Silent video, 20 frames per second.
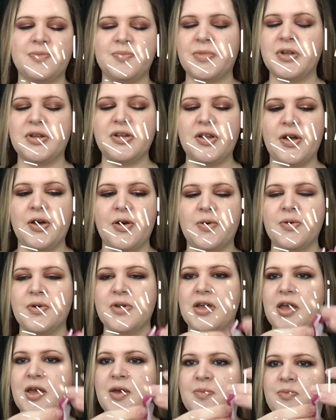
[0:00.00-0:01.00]
But no,
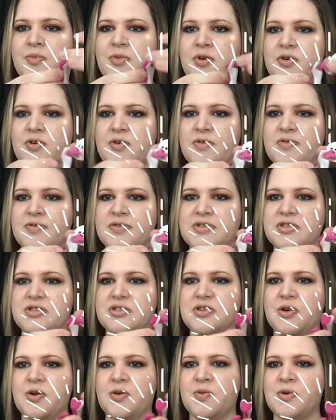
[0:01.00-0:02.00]
it moves.
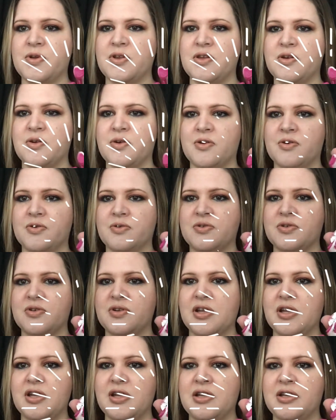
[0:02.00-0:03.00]
So when you're
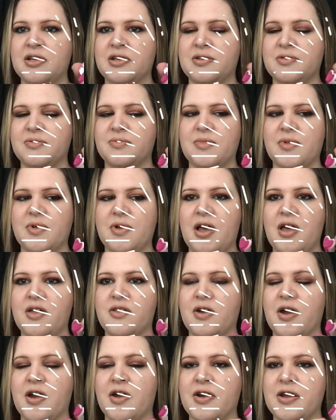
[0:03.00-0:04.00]
getting
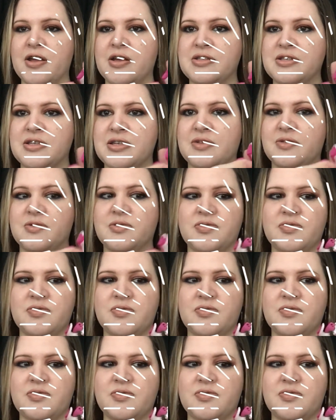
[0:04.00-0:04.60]
other areas, it